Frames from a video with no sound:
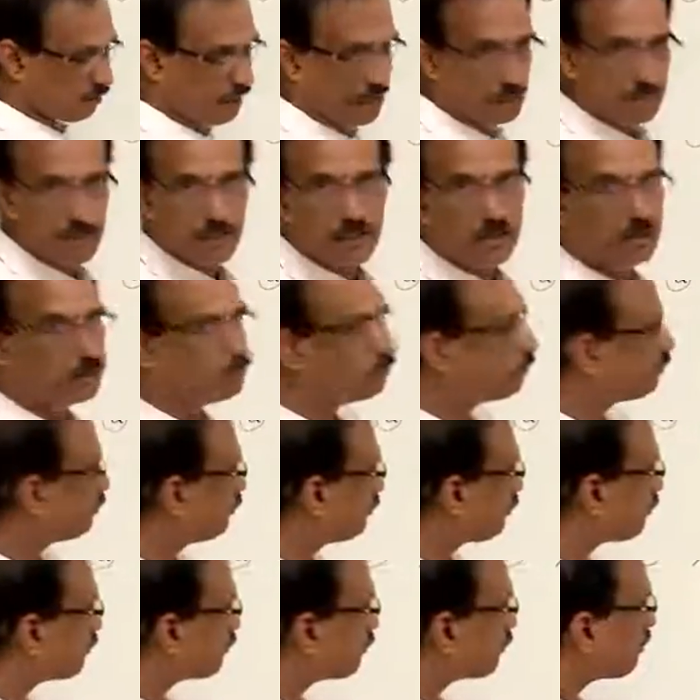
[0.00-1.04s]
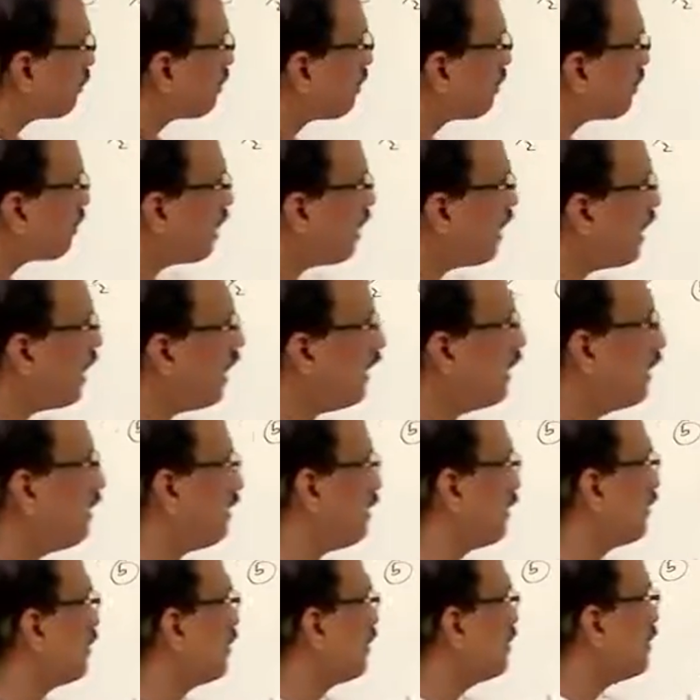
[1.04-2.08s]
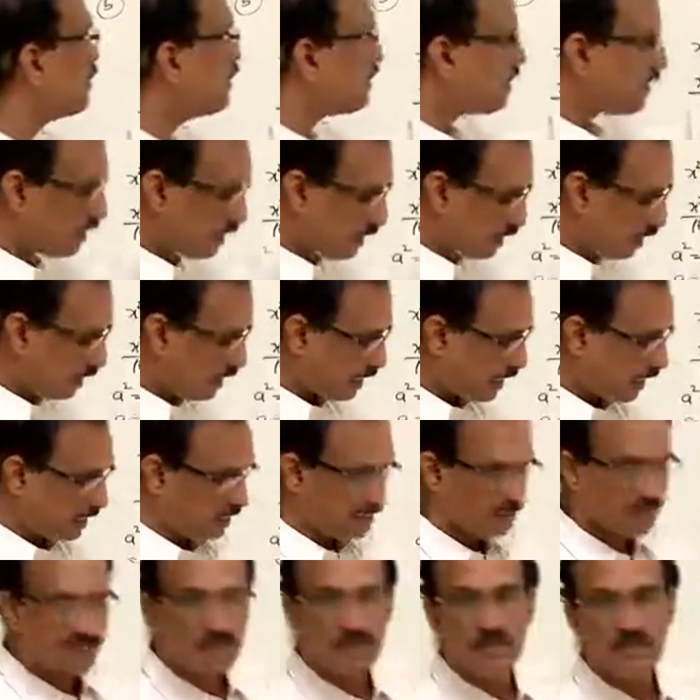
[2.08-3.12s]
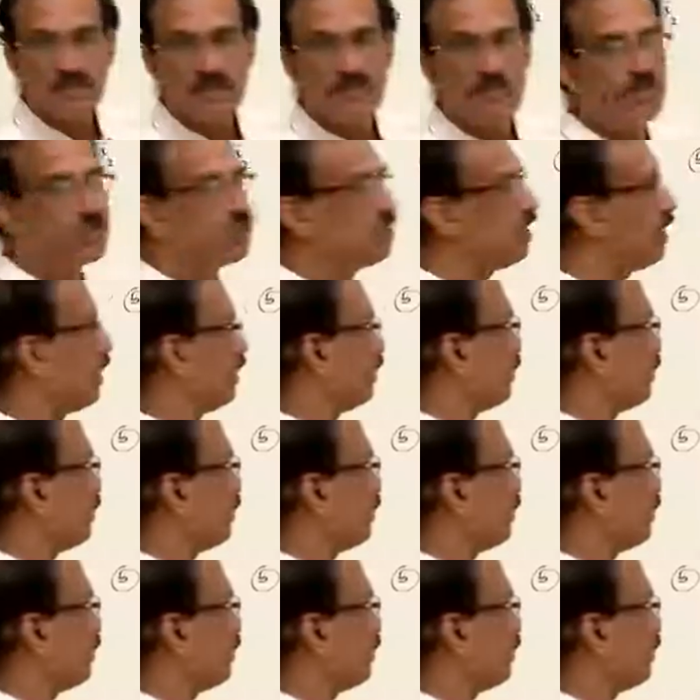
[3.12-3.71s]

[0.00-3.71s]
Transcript: 2 and C as 0.